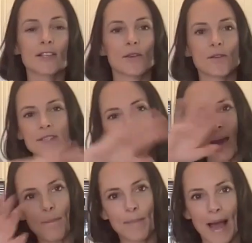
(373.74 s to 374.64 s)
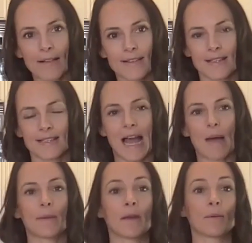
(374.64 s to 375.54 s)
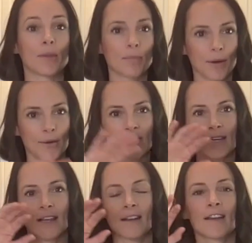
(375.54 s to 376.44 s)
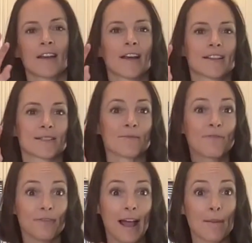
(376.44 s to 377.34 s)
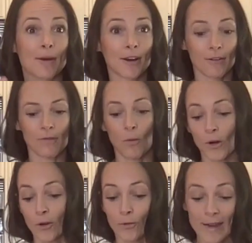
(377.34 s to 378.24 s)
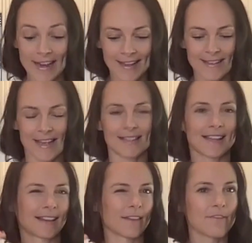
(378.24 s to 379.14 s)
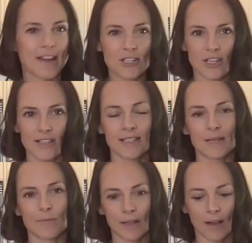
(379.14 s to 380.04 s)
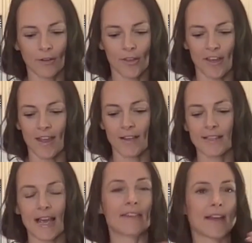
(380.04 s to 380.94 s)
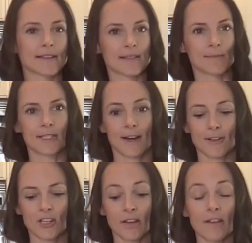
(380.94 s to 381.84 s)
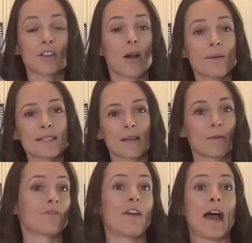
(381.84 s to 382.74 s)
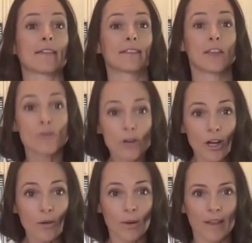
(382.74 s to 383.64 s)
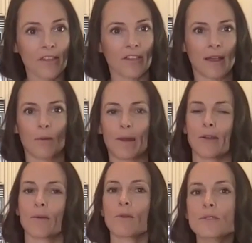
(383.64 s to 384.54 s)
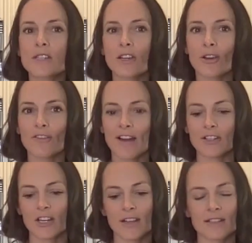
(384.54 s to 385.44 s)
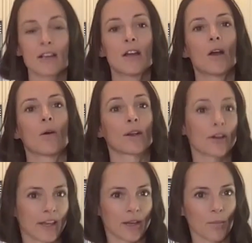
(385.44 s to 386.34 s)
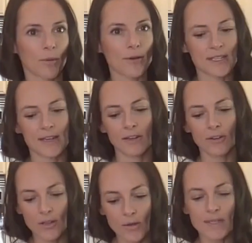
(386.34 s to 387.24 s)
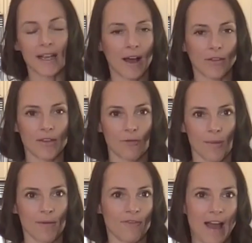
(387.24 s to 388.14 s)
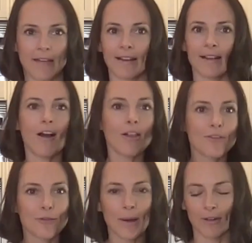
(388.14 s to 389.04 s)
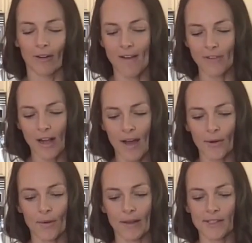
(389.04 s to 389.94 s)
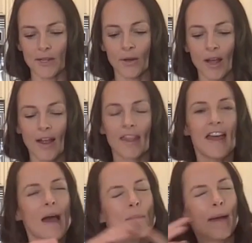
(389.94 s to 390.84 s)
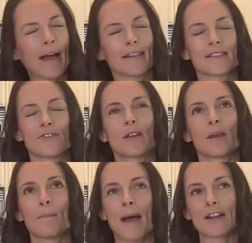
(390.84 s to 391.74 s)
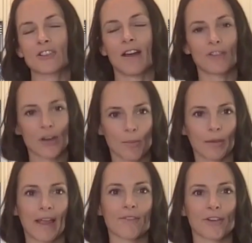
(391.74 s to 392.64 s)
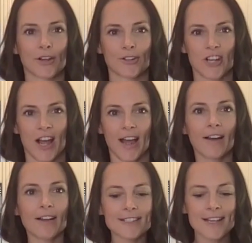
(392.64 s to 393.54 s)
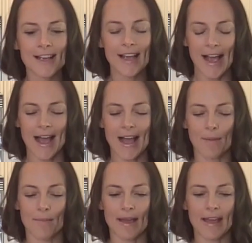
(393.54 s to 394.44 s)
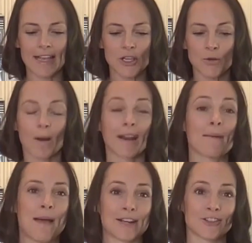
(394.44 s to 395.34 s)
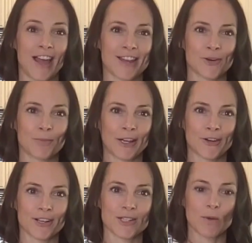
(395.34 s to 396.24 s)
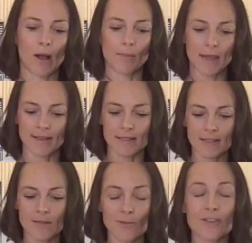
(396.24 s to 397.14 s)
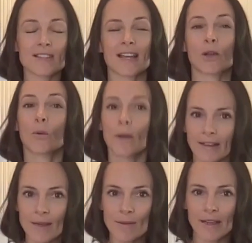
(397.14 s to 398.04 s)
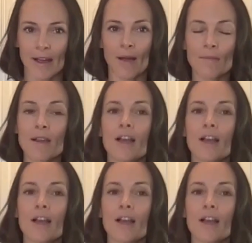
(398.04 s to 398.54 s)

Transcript: So you see that balance is happening with the protein, some fiber or greens. That's like the veggies, the deep in color things, and then some starch. And there's always going to be fat that you cook with, like whether you're roasting your veggies or cooking your protein, you're using a healthy form of fat like olive oil or avocado oil. So that balance, if you can imagine that for your plate for your child, you want to imagine that in your blender as well, because smoothies can quickly become